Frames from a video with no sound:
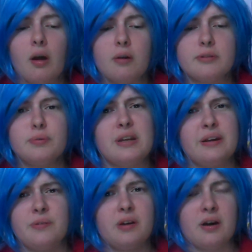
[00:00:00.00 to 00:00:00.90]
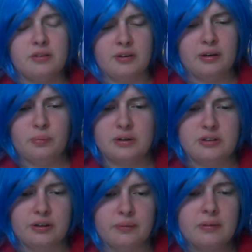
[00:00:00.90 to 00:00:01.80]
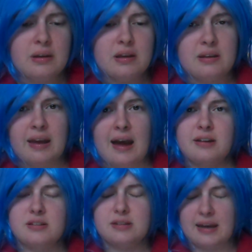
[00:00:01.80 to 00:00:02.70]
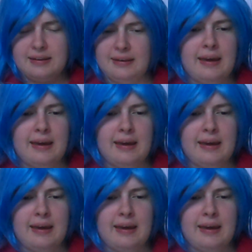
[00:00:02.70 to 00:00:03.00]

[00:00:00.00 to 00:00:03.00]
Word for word: Also, Denotan's a good one, too. Yeah, I just, I